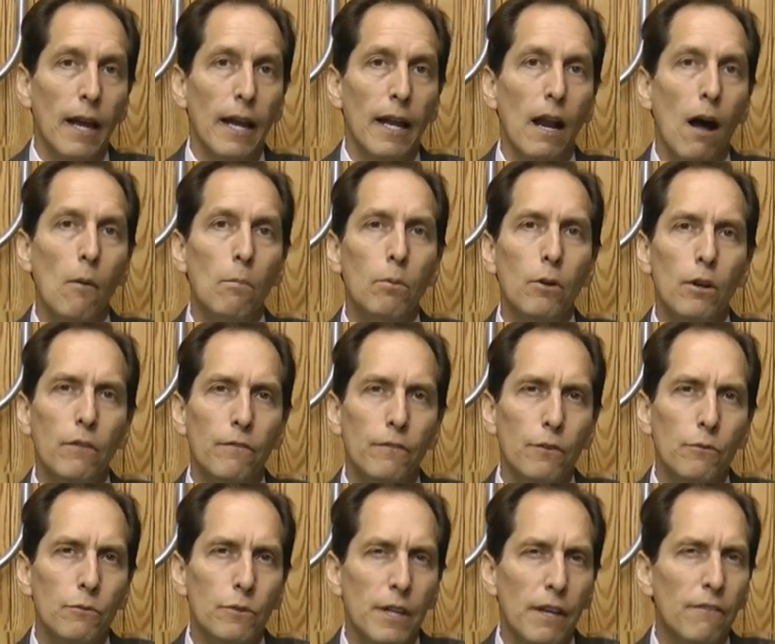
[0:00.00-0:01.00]
And I'll put a
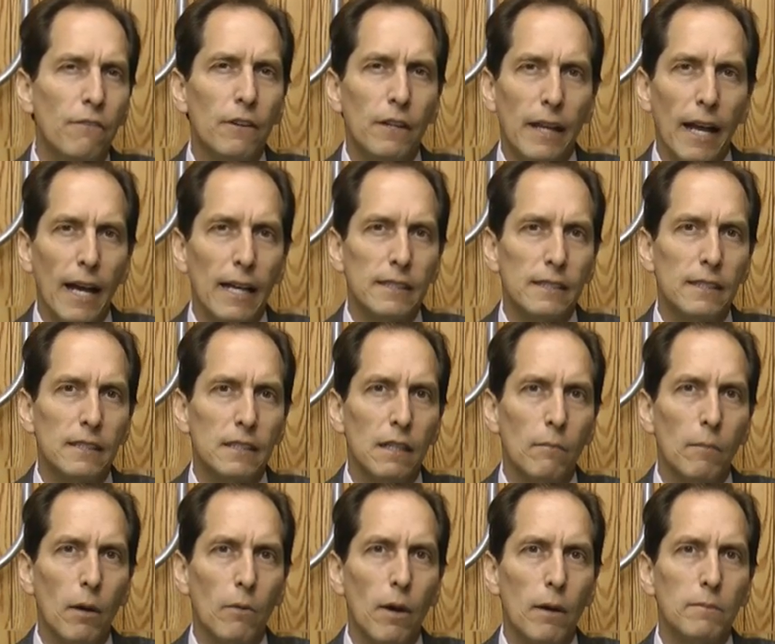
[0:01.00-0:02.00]
few different gaskets
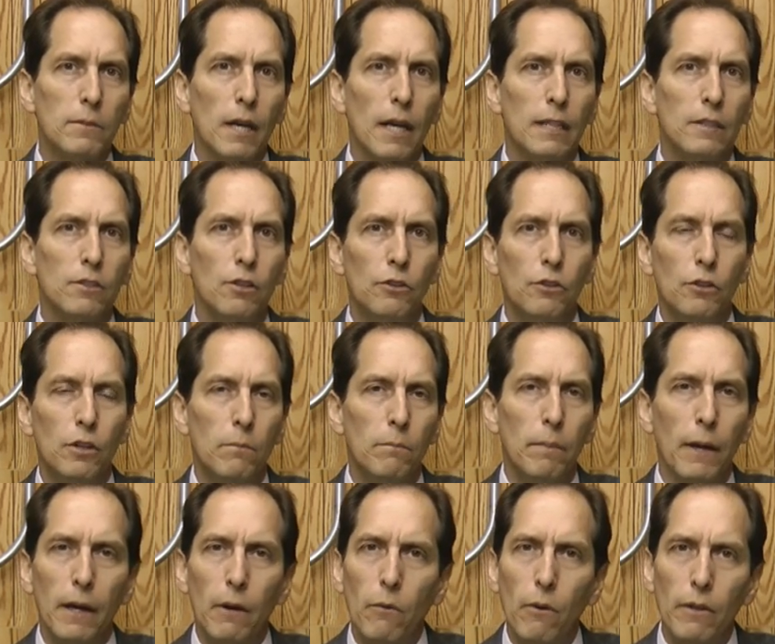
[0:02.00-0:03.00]
on my website so you can
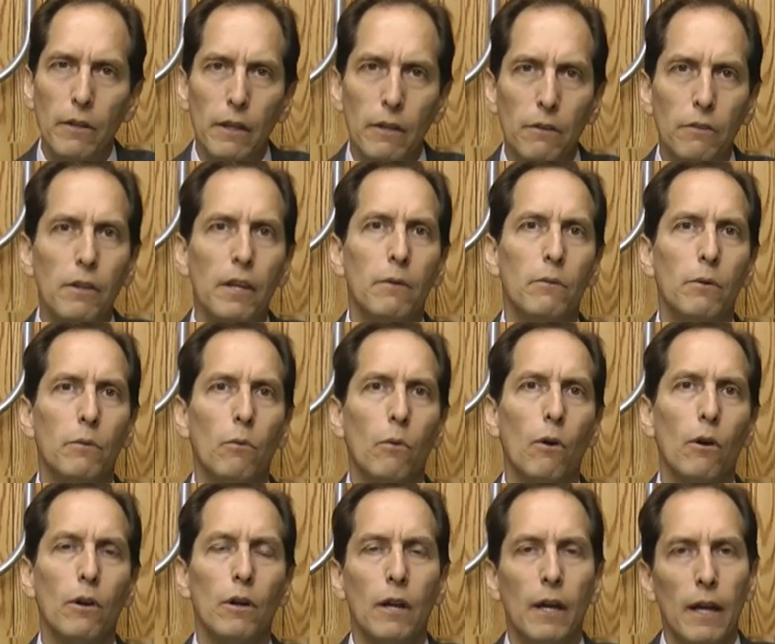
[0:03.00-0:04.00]
pick one that you think would
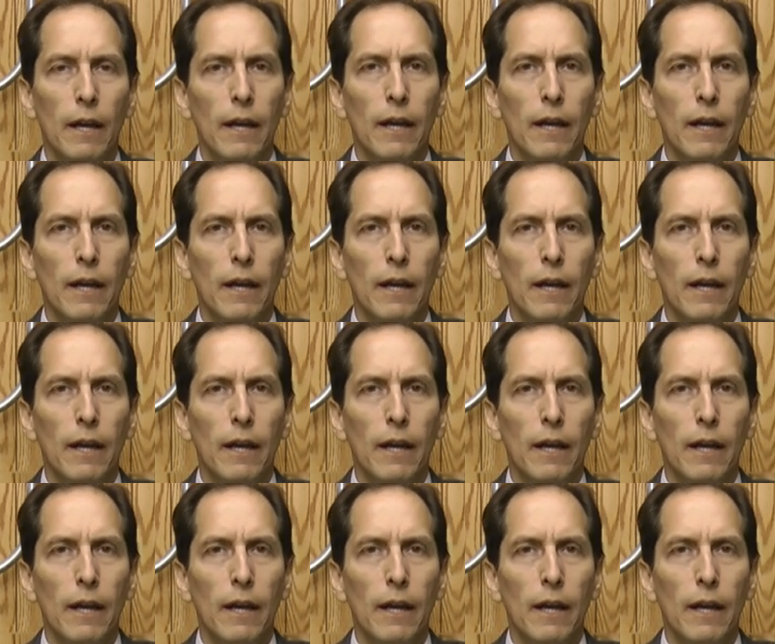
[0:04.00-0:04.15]
work